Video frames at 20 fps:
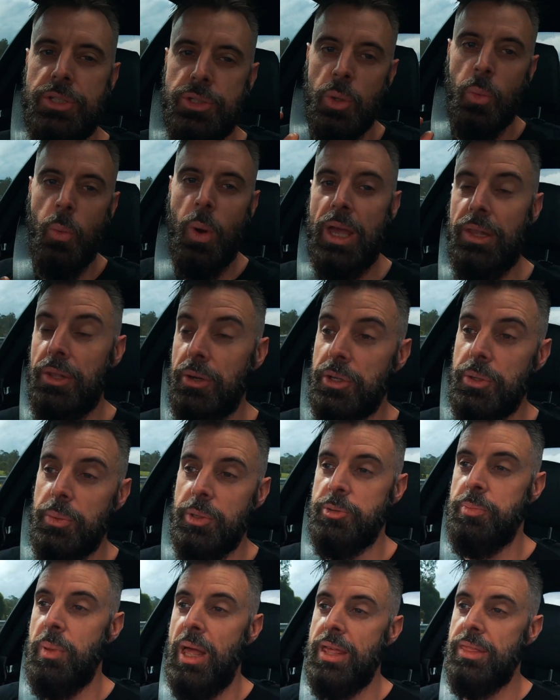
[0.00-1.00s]
That took way longer to
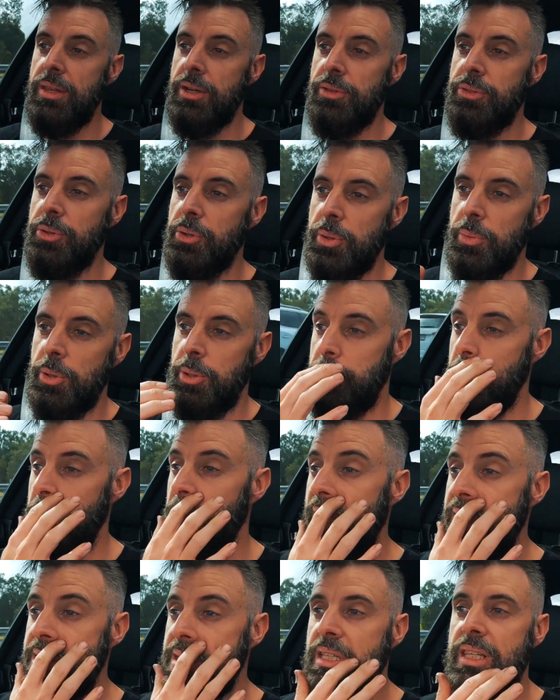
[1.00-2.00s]
explain than I thought it would, but
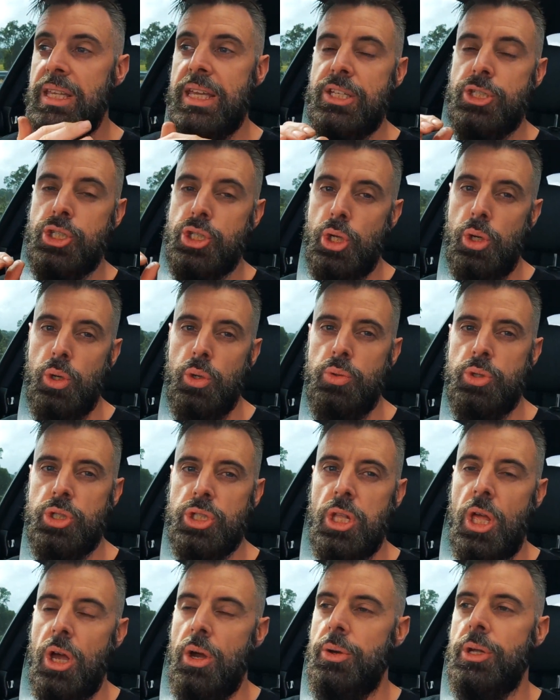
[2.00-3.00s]
basically it's too
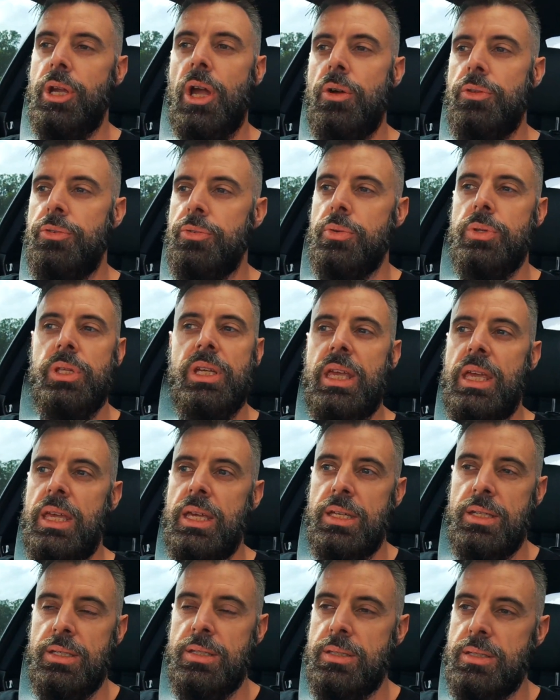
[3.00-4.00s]
slow to go through the
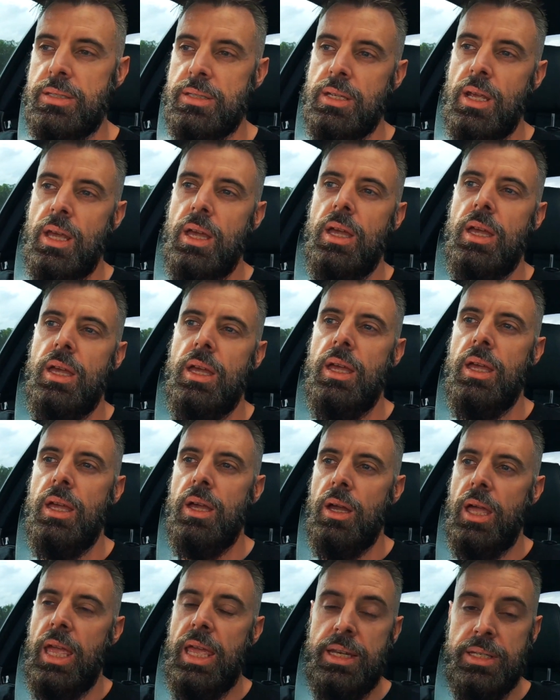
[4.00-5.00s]
gears
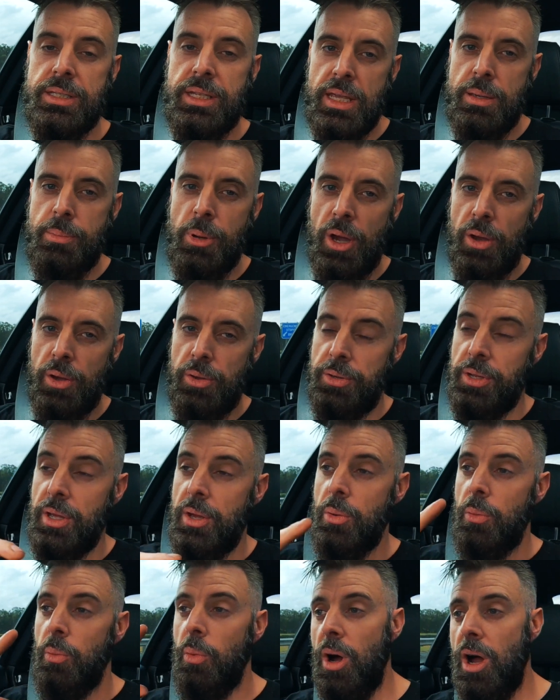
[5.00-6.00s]
in D mode.
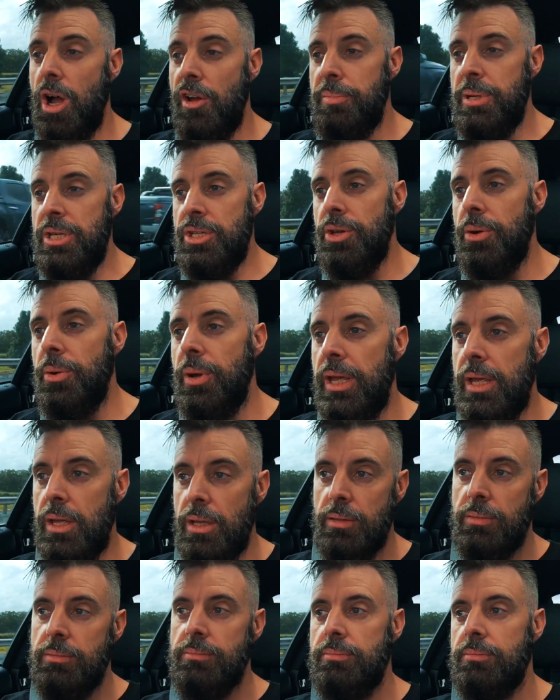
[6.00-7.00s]
What I've been
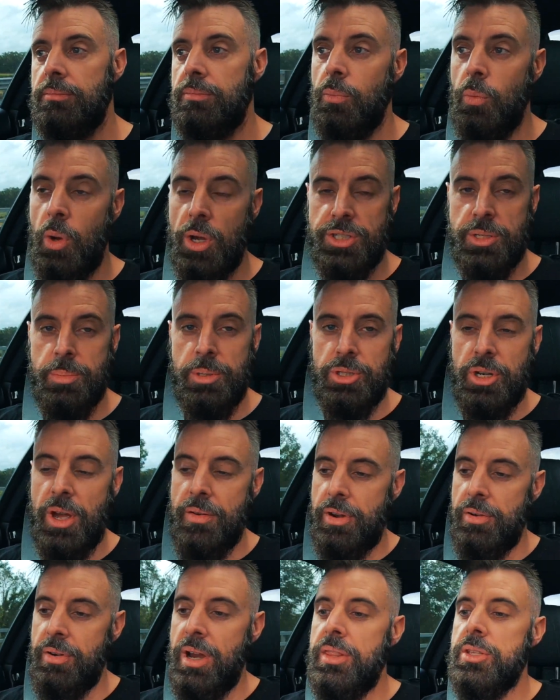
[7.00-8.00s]
doing whilst I've been
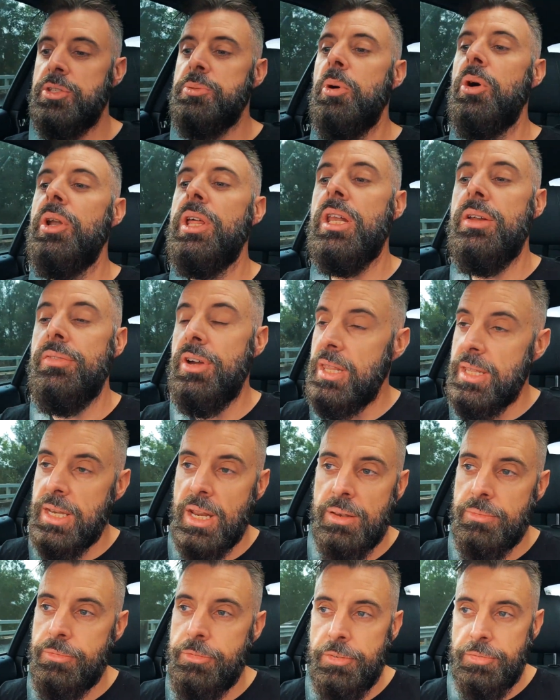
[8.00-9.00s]
driving around this morning, and I've only
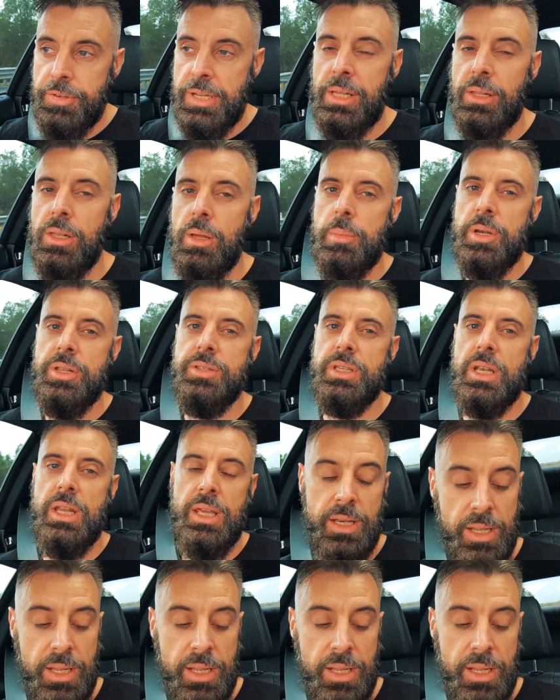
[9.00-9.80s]
done 50 kilometers in